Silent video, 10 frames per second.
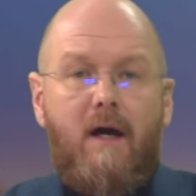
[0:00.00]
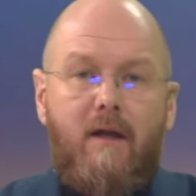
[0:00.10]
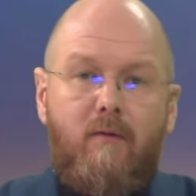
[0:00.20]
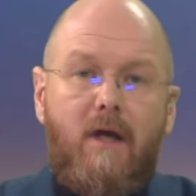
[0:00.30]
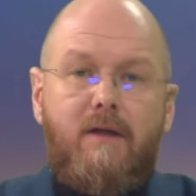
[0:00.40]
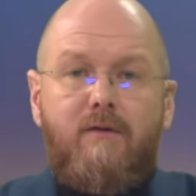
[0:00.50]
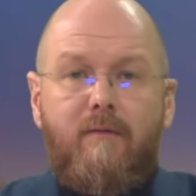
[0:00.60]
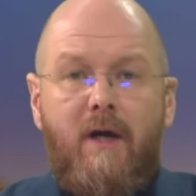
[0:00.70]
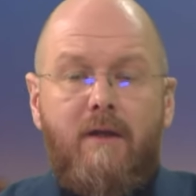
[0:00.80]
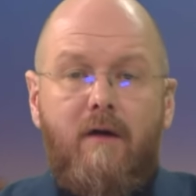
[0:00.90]
And I would like to
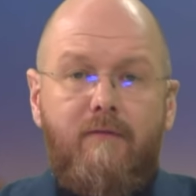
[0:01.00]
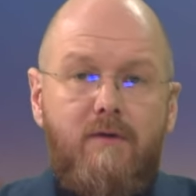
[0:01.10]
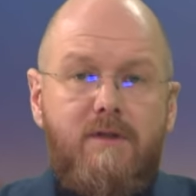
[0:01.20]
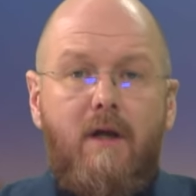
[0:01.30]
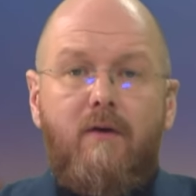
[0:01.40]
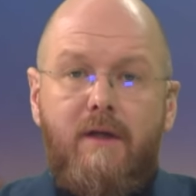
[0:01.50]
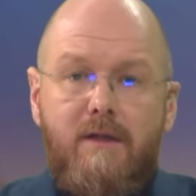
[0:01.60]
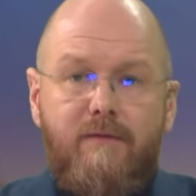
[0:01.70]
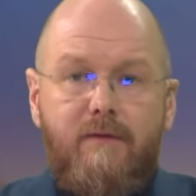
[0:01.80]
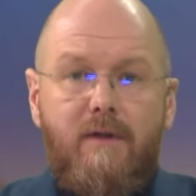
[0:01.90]
remind our viewers that our
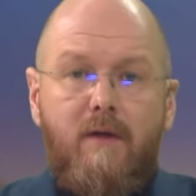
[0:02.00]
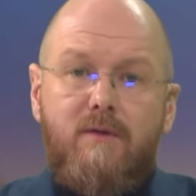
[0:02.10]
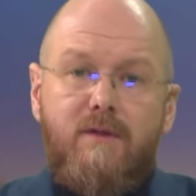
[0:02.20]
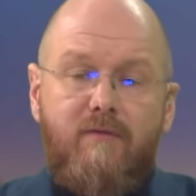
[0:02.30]
guest for today was